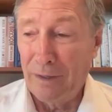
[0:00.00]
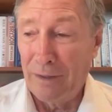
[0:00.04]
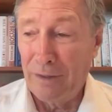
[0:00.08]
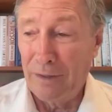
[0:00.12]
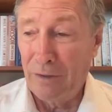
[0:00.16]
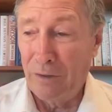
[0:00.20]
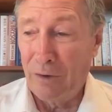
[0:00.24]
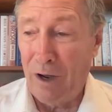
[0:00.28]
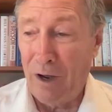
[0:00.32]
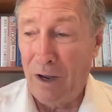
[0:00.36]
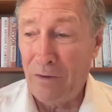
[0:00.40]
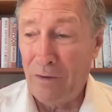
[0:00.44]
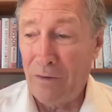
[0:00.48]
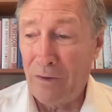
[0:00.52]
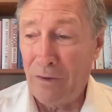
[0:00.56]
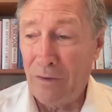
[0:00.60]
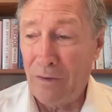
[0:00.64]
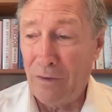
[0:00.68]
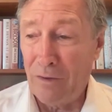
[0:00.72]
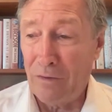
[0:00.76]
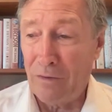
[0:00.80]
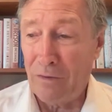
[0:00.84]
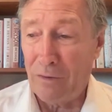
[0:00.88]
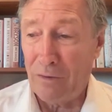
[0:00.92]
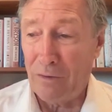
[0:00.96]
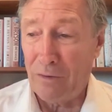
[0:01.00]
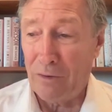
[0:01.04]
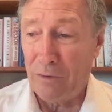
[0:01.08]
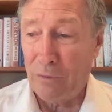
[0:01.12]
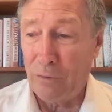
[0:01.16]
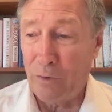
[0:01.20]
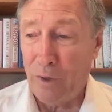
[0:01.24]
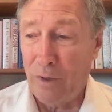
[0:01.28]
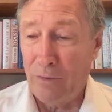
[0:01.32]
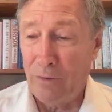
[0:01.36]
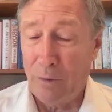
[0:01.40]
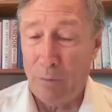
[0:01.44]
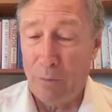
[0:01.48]
you know, I see this as a
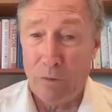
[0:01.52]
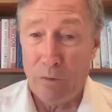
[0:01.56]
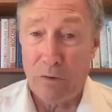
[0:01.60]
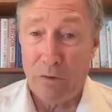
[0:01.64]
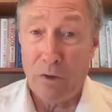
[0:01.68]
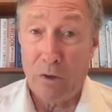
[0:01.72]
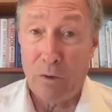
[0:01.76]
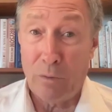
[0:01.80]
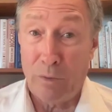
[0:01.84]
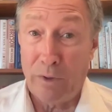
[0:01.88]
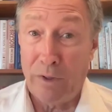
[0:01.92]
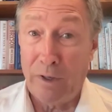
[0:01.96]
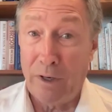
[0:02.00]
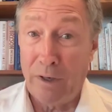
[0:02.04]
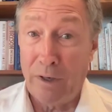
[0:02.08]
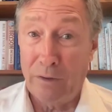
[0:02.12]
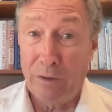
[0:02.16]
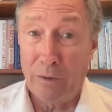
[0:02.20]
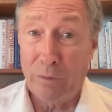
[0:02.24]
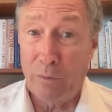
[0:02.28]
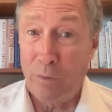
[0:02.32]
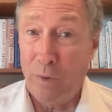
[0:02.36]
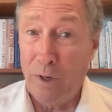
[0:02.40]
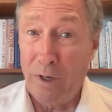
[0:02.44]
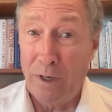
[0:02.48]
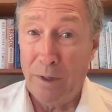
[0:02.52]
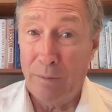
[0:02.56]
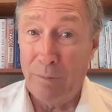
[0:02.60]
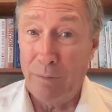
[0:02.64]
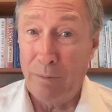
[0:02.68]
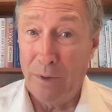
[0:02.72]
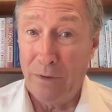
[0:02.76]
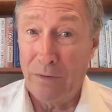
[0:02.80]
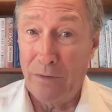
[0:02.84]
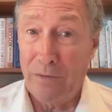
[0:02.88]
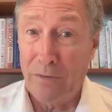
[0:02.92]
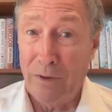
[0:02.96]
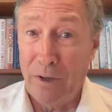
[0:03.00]
trend that was already underway, but
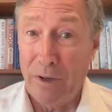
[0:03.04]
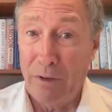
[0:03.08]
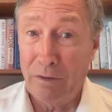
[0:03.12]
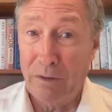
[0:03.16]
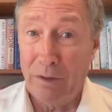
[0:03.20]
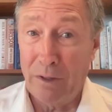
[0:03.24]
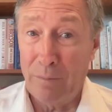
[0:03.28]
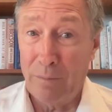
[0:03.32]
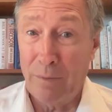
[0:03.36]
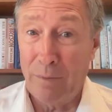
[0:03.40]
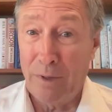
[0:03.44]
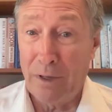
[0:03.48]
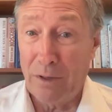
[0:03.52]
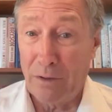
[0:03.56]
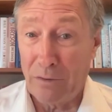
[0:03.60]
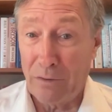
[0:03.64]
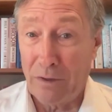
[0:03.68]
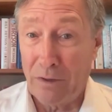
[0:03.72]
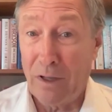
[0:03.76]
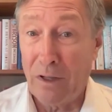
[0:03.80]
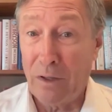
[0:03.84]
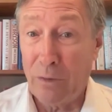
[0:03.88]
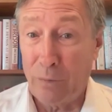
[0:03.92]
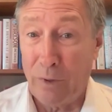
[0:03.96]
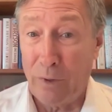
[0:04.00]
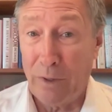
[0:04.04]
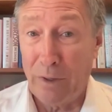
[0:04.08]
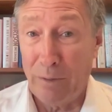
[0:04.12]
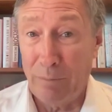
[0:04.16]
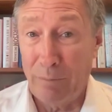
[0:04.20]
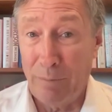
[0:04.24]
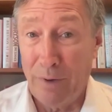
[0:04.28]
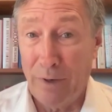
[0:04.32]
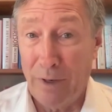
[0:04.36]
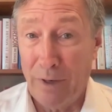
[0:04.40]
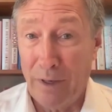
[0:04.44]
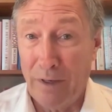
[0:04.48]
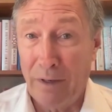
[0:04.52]
it's now going to be accelerated
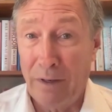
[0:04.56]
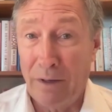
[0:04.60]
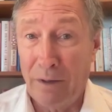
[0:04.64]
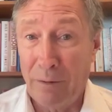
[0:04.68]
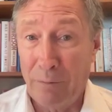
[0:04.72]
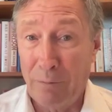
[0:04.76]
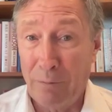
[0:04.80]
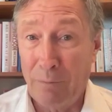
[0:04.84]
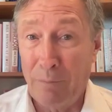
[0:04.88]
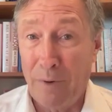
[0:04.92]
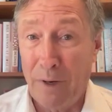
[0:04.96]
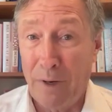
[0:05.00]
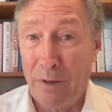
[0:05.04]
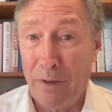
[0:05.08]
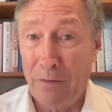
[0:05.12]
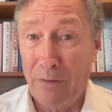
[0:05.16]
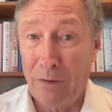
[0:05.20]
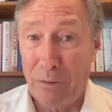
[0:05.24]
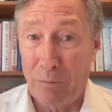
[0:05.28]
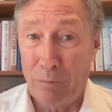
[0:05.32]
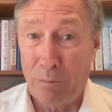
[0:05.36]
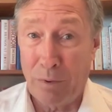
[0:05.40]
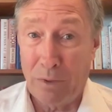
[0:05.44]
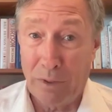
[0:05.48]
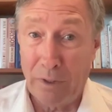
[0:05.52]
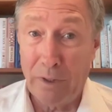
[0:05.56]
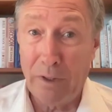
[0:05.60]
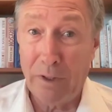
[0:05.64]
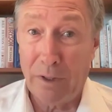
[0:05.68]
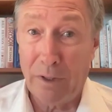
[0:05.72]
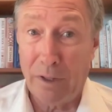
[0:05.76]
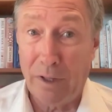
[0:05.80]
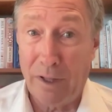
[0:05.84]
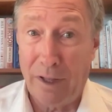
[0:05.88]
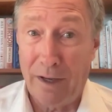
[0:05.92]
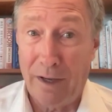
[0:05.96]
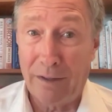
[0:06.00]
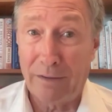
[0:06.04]
by by this
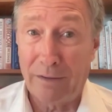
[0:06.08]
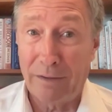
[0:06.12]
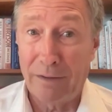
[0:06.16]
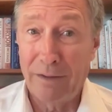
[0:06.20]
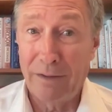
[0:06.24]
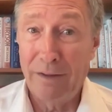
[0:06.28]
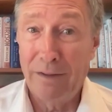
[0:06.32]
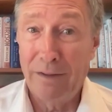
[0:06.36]
political act.